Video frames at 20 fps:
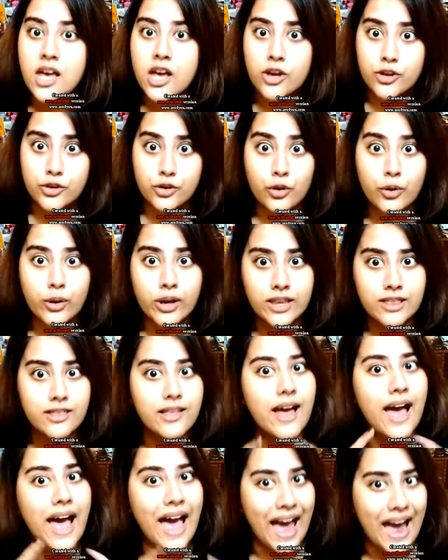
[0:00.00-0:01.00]
So in the
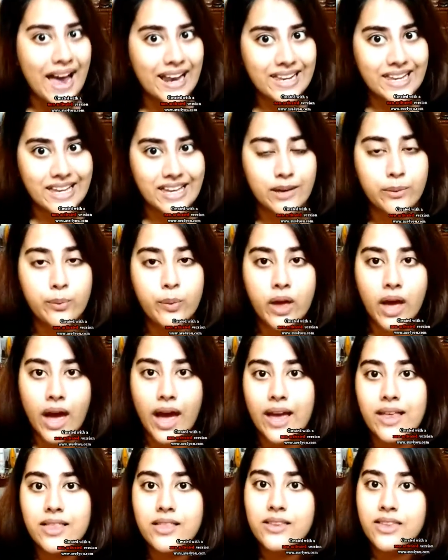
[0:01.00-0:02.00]
alley
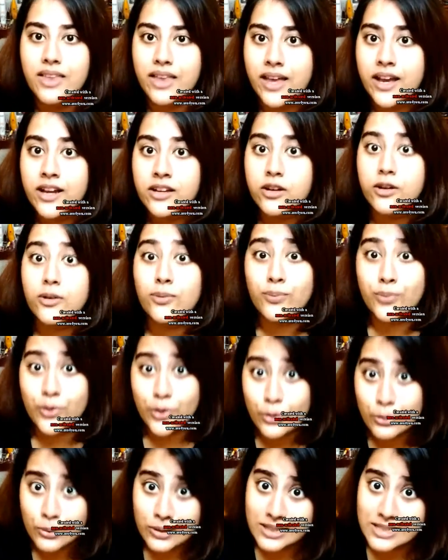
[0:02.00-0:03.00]
behind the theater,
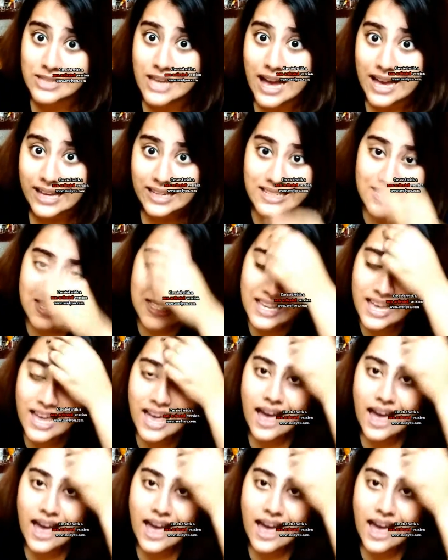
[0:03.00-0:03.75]
Bruce dies